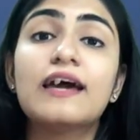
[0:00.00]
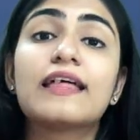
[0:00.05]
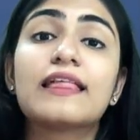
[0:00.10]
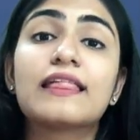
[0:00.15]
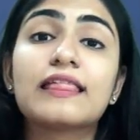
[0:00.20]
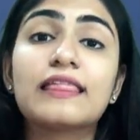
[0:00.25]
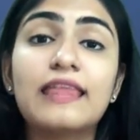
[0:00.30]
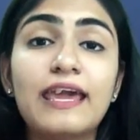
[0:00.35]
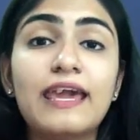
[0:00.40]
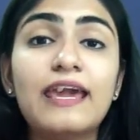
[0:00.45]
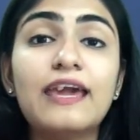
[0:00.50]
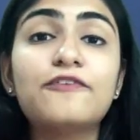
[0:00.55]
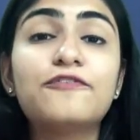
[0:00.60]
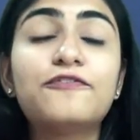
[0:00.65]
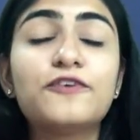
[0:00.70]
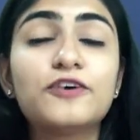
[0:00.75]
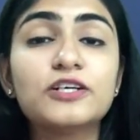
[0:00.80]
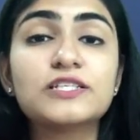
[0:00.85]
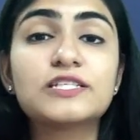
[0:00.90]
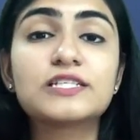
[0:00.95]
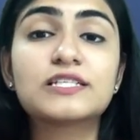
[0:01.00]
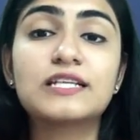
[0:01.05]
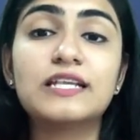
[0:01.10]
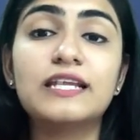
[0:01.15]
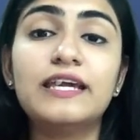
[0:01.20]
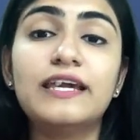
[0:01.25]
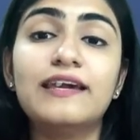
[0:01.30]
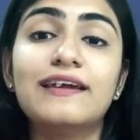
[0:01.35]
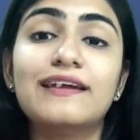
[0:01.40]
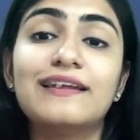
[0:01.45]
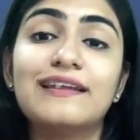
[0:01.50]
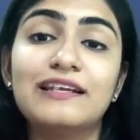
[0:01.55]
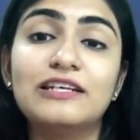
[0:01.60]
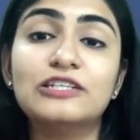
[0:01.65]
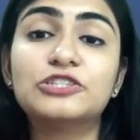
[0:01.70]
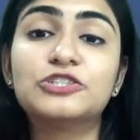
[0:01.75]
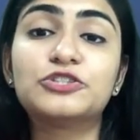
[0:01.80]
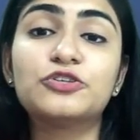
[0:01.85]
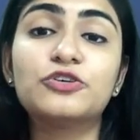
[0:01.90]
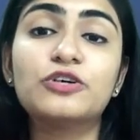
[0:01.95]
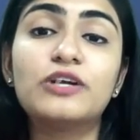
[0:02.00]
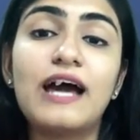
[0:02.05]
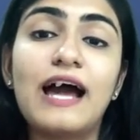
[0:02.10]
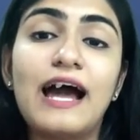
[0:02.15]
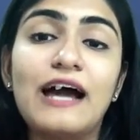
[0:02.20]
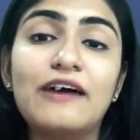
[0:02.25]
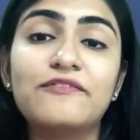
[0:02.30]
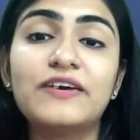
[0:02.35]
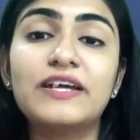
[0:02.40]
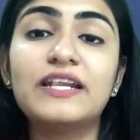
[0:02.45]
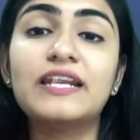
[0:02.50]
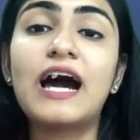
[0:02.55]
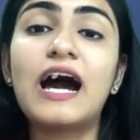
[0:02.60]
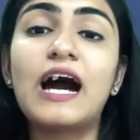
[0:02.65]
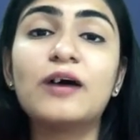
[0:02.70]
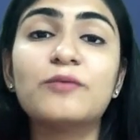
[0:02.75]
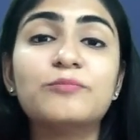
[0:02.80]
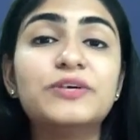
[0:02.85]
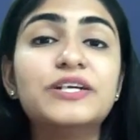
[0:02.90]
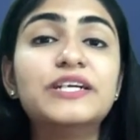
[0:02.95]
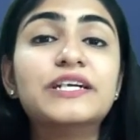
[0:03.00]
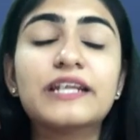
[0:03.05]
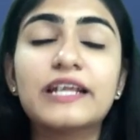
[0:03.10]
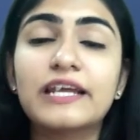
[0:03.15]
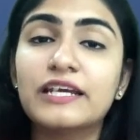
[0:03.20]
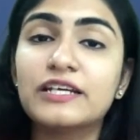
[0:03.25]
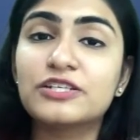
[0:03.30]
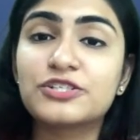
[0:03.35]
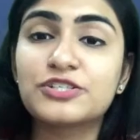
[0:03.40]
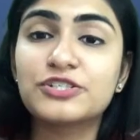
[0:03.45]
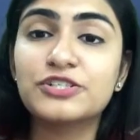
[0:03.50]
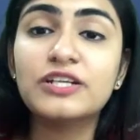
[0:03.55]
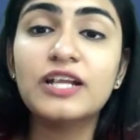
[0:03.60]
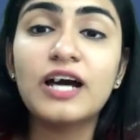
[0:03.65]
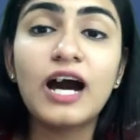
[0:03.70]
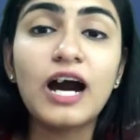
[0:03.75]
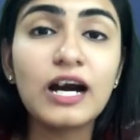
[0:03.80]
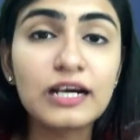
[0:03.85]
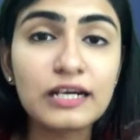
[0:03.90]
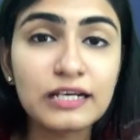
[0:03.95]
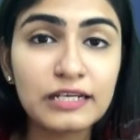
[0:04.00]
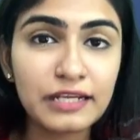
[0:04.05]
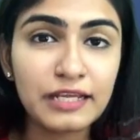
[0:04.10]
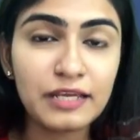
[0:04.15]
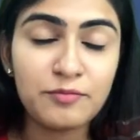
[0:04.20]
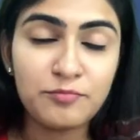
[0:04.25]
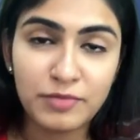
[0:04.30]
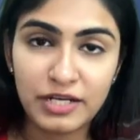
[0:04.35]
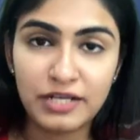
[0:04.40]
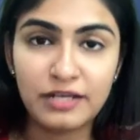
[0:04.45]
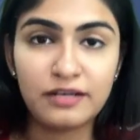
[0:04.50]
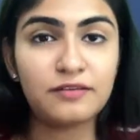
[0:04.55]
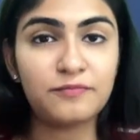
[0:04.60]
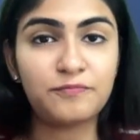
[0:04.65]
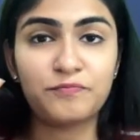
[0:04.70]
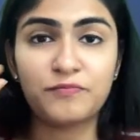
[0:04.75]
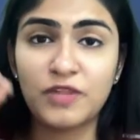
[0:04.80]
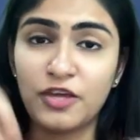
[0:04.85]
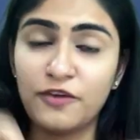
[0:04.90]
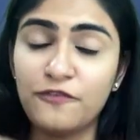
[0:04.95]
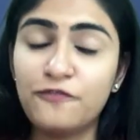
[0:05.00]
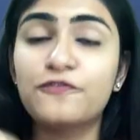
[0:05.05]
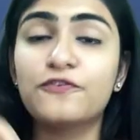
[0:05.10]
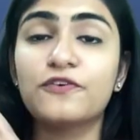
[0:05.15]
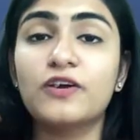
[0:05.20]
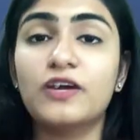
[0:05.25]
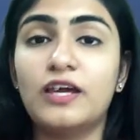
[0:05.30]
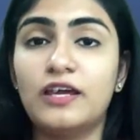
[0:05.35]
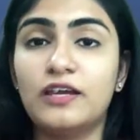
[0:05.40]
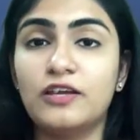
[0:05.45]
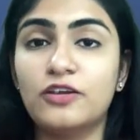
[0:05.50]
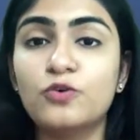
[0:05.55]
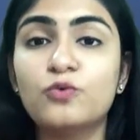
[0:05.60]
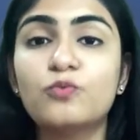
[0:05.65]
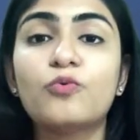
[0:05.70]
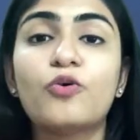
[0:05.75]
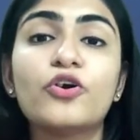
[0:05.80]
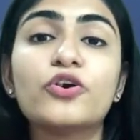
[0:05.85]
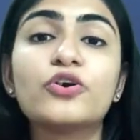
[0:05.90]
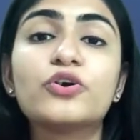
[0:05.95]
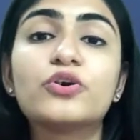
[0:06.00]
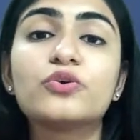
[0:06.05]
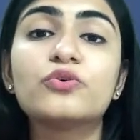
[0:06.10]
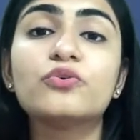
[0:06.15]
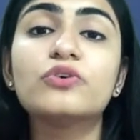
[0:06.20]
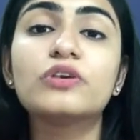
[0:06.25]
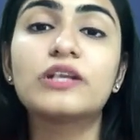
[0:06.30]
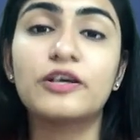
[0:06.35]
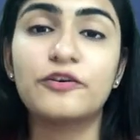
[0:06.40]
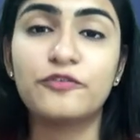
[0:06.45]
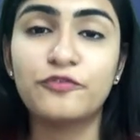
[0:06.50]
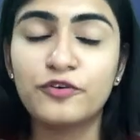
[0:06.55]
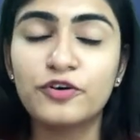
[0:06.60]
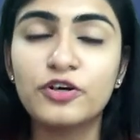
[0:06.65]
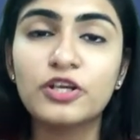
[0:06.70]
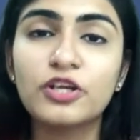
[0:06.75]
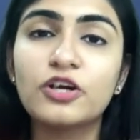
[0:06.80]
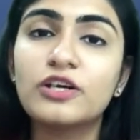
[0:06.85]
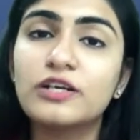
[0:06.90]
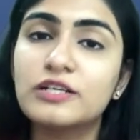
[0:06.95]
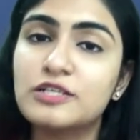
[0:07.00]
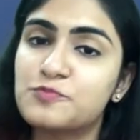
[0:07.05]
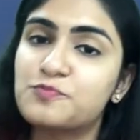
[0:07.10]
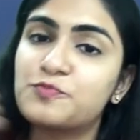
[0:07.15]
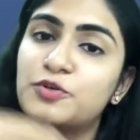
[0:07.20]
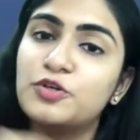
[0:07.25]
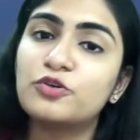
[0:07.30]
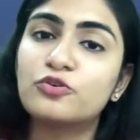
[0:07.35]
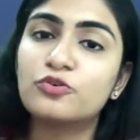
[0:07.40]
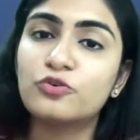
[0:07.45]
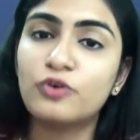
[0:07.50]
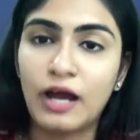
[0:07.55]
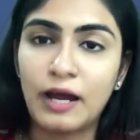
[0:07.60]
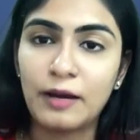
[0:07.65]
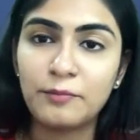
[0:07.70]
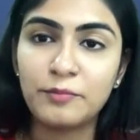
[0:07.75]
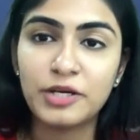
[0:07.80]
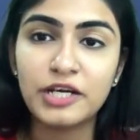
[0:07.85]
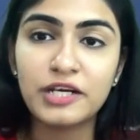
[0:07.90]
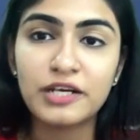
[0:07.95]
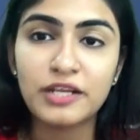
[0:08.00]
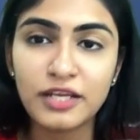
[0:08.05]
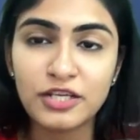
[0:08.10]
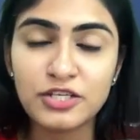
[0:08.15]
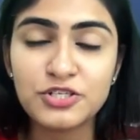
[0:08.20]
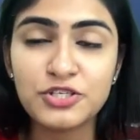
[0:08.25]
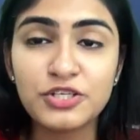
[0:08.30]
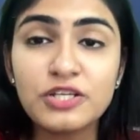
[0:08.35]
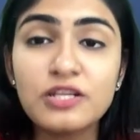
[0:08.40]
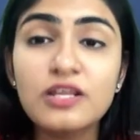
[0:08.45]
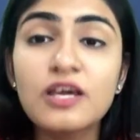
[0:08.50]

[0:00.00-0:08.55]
they firstly should have an arbitration agreement. If you want to refer your dispute to arbitration,